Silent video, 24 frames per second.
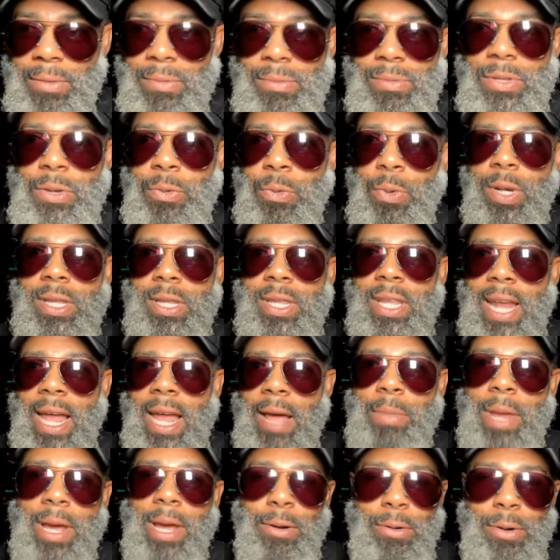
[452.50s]
someone that
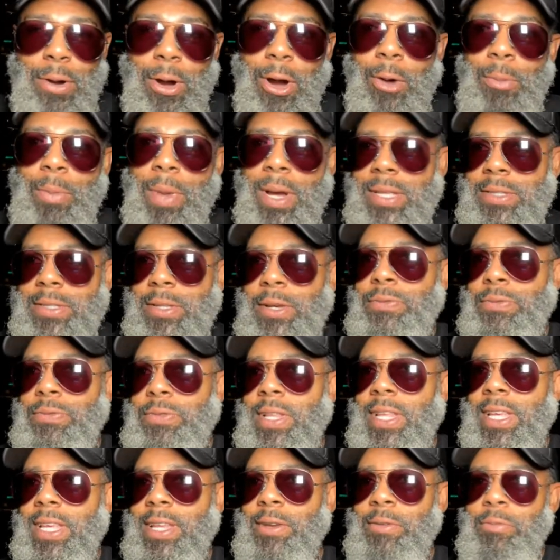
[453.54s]
I'm not going to call myself a
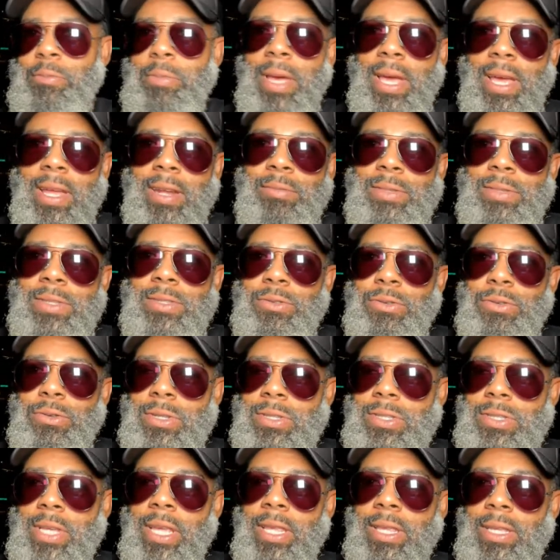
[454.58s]
leader, man. I'm just going
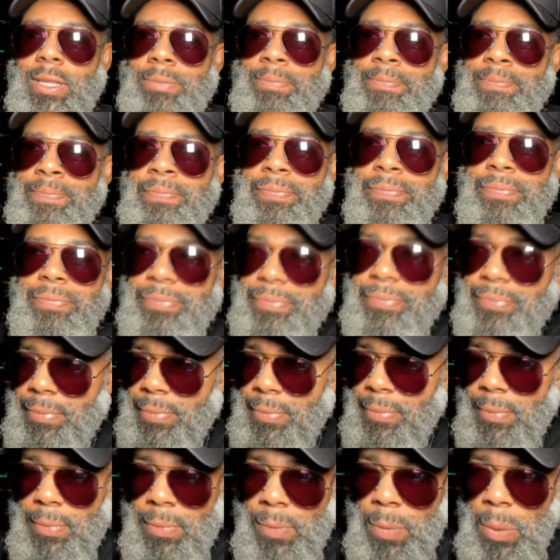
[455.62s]
to say that
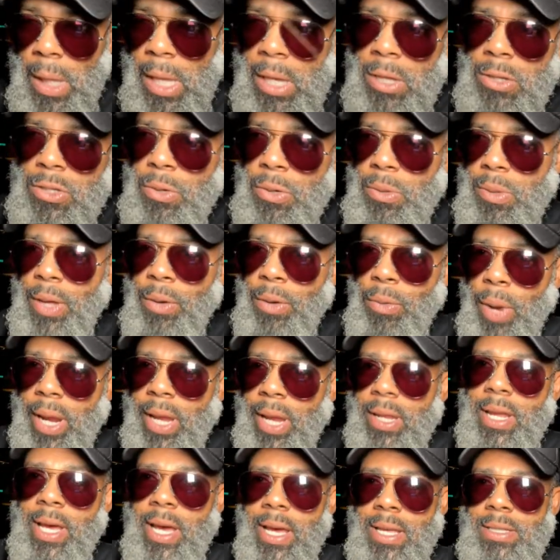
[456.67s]
someone that
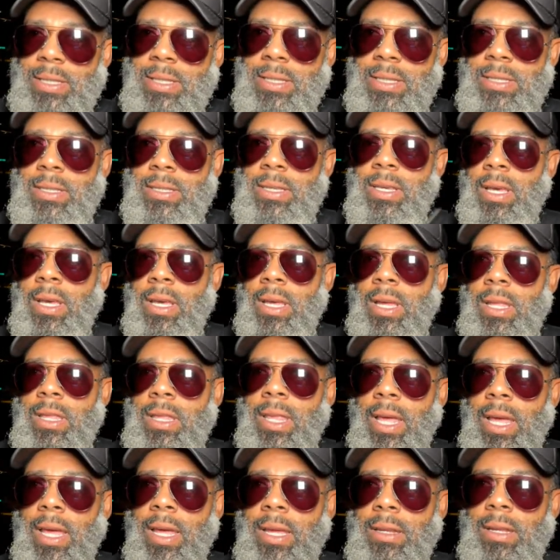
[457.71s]
recognizes
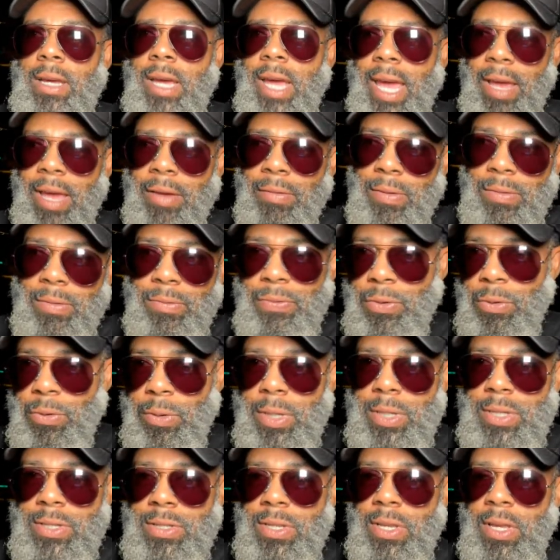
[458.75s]
that I have
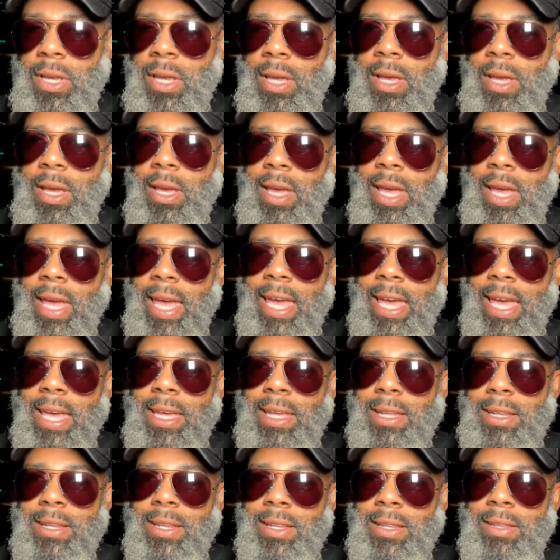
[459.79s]
influence
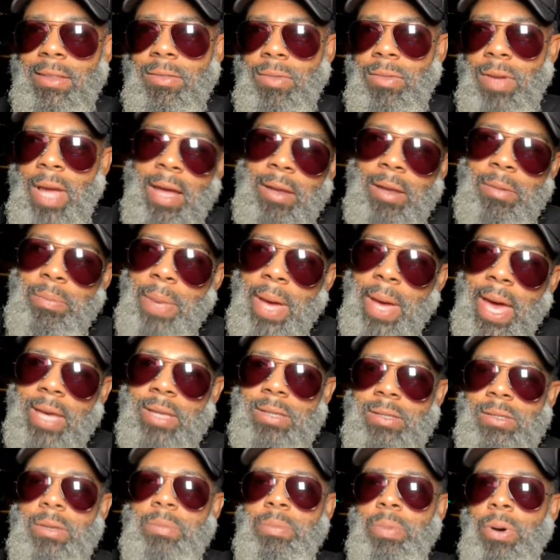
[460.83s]
and gotten
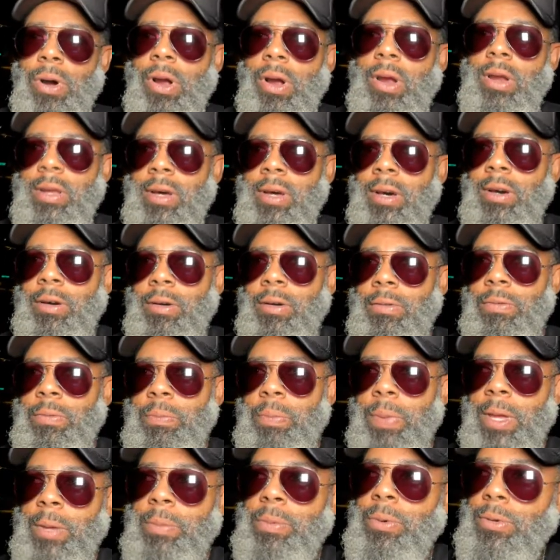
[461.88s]
past the part of
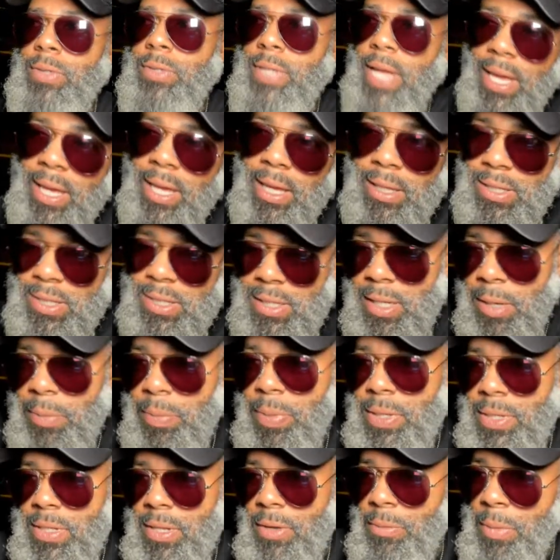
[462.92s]
people taking
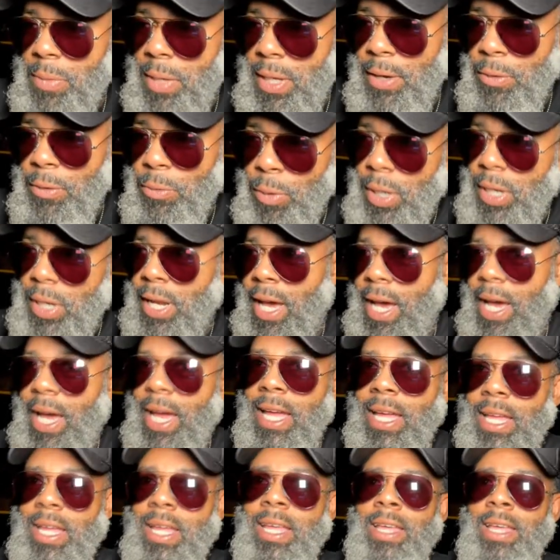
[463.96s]
snippets of me and whatnot.
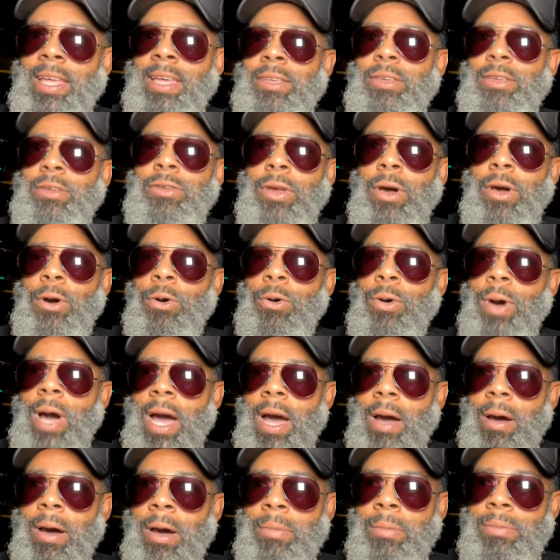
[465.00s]

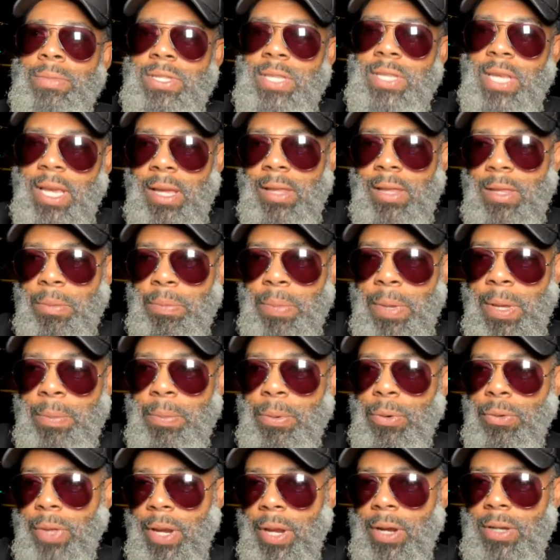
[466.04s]
I'm seeing the
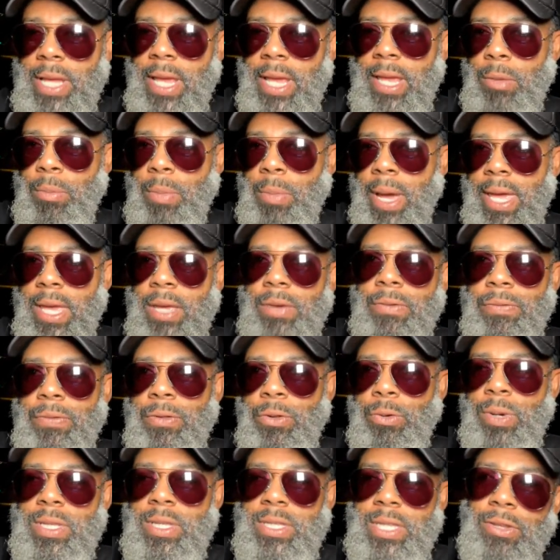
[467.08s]
people that are taking my
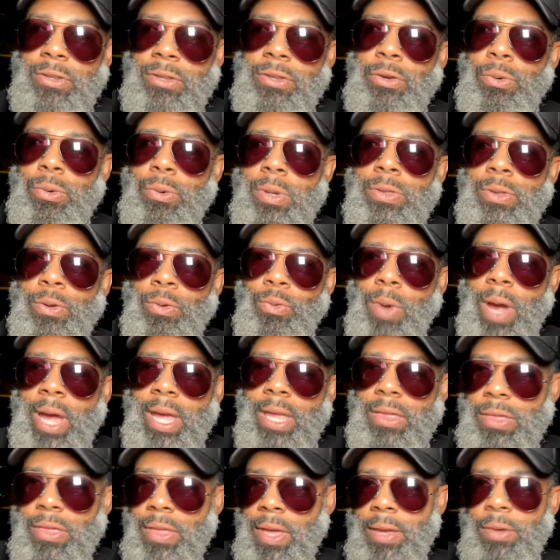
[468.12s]
influence and doing the
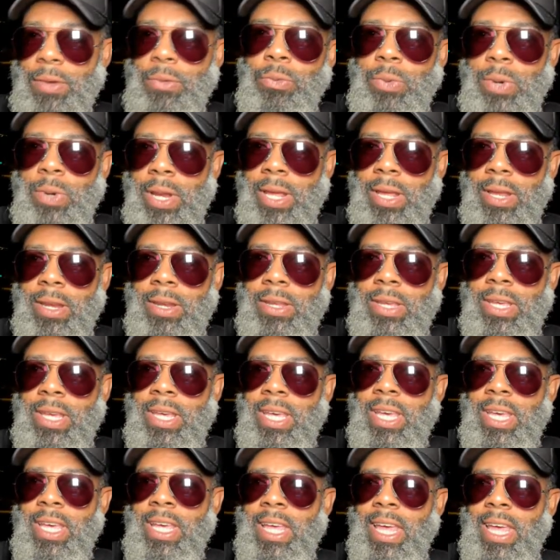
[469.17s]
right thing with it.
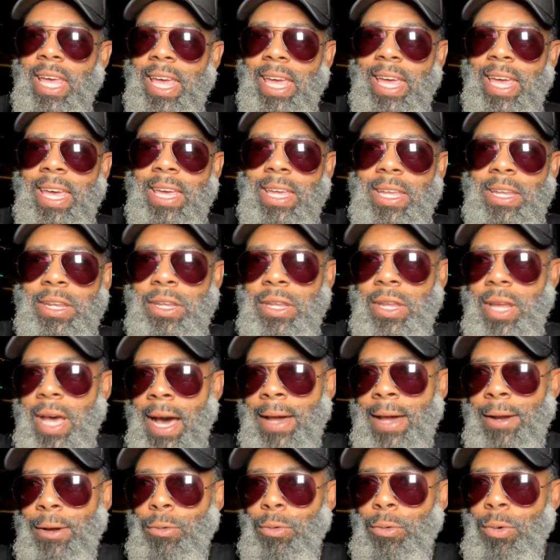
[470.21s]
And
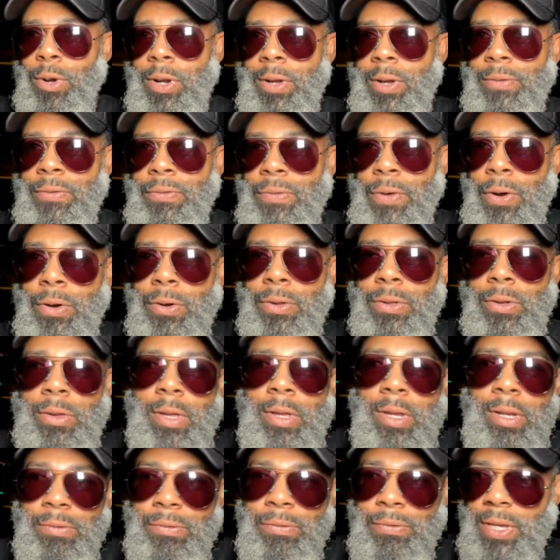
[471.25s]
I don't want to further the
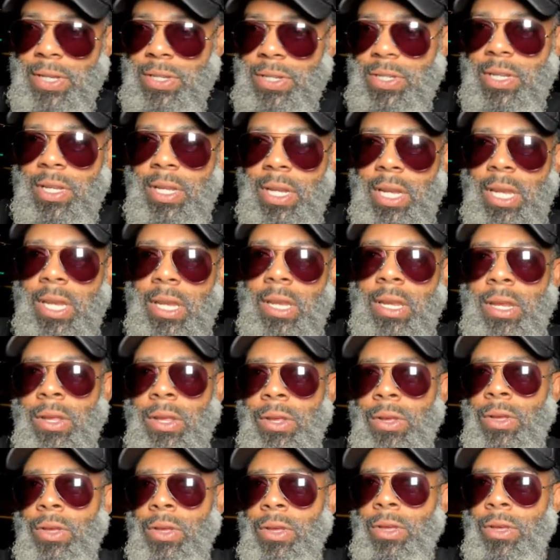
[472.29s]
division
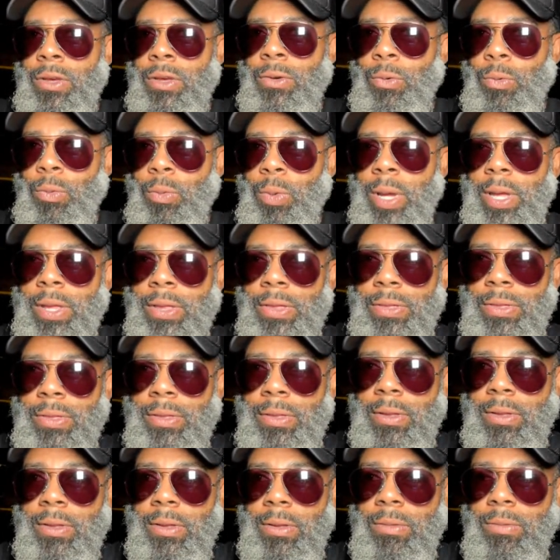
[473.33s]
with
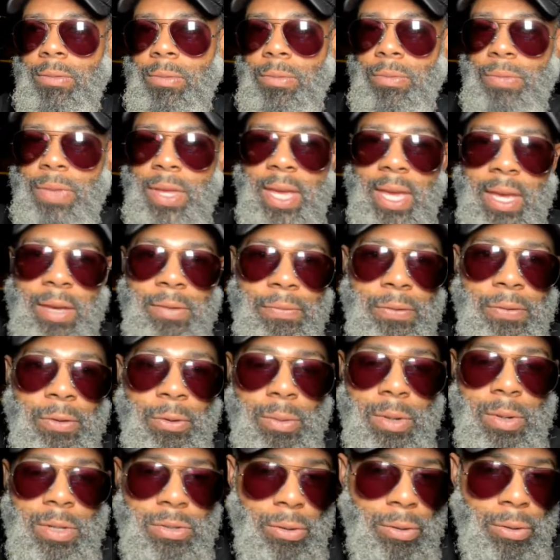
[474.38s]
the
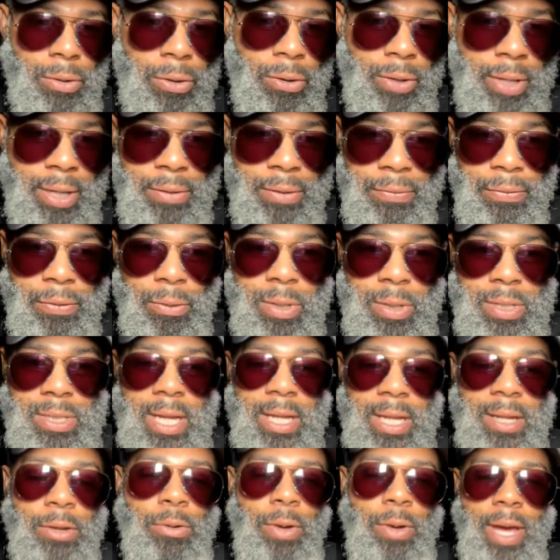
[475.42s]
influence or little influence
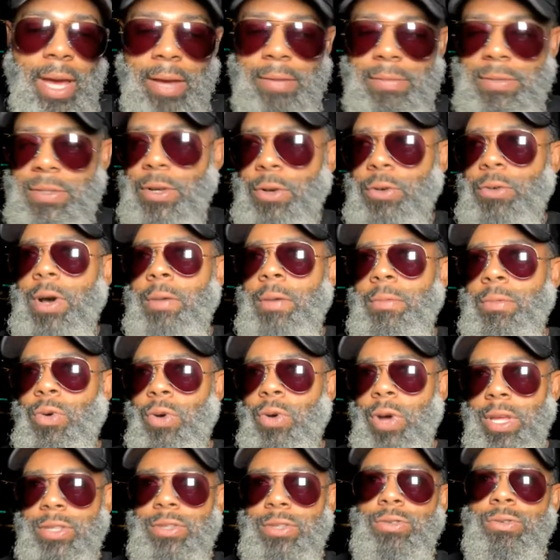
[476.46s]
I do have. So I'm
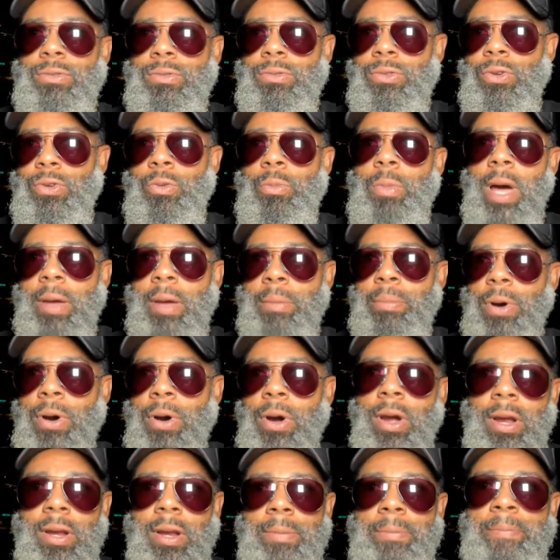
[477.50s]
going to do my
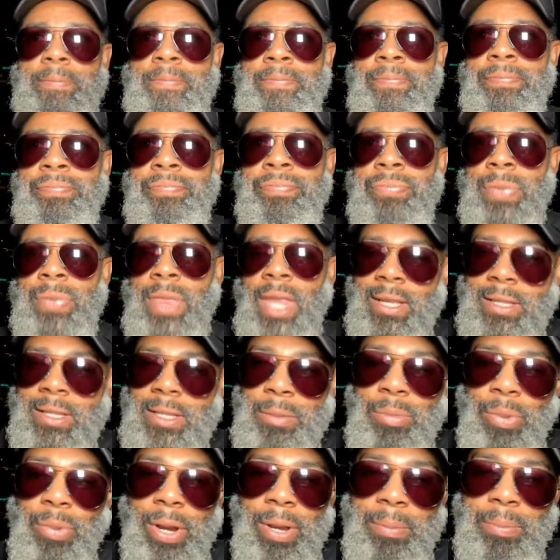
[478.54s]
part to
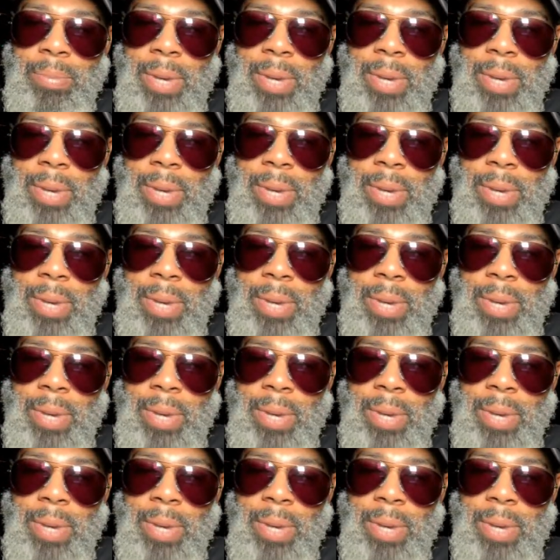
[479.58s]
bring